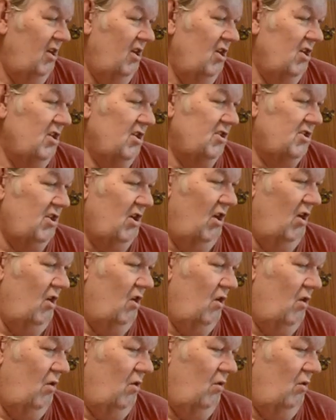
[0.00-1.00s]

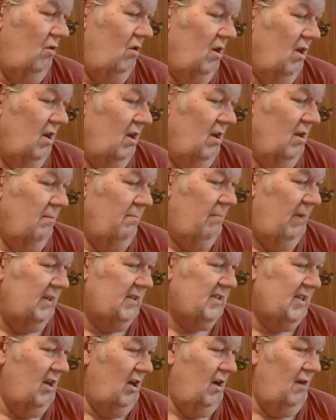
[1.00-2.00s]
So
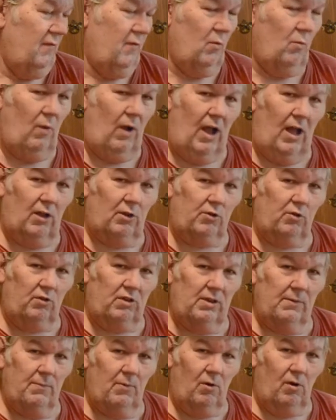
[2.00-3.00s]
myself and Wild
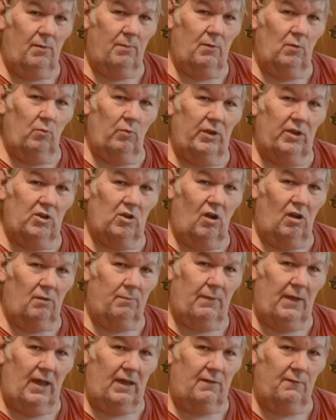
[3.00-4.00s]
Turkey Bourbon, we
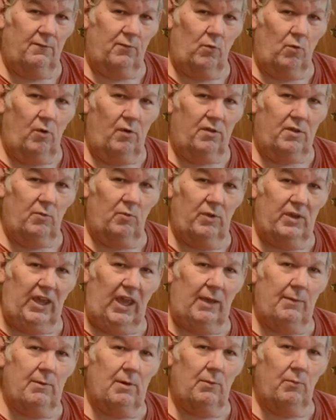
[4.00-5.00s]
talked back and forth, and we
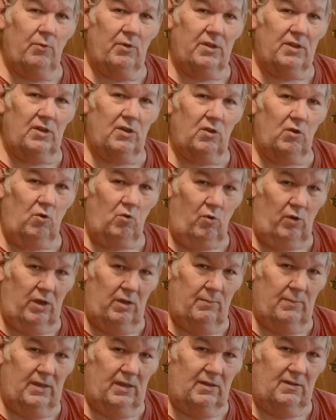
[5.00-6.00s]
came up with an
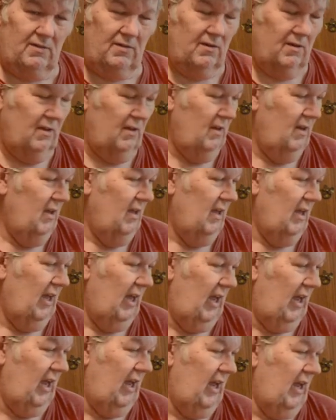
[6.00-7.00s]
agreement.
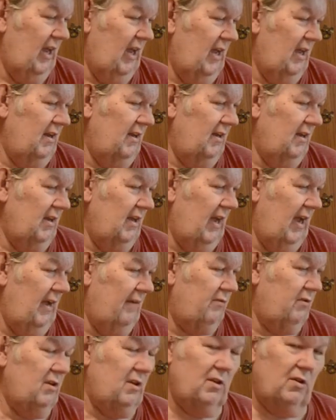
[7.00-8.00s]
And
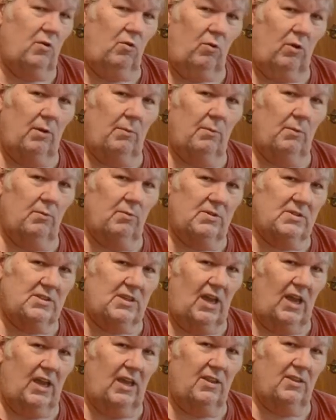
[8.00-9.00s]
after the agreement was
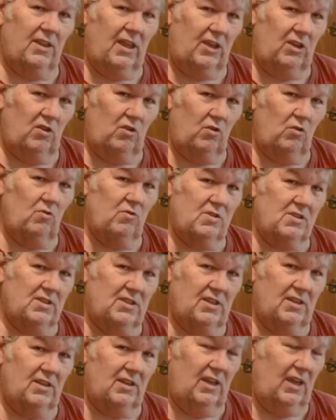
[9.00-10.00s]
signed, they used
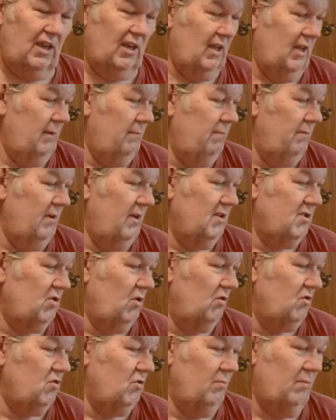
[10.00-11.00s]
it in a
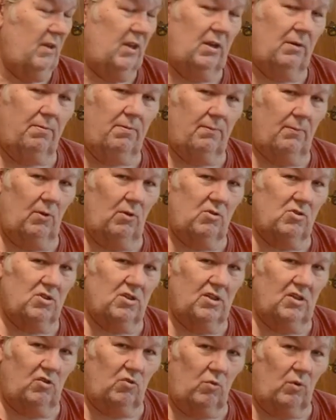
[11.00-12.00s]
social media
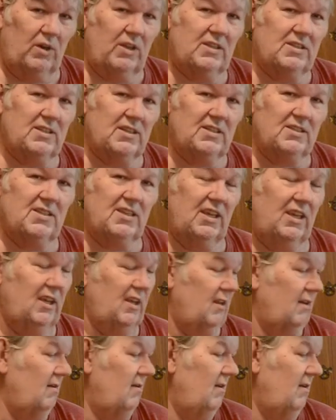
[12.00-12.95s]
promotion in 2016.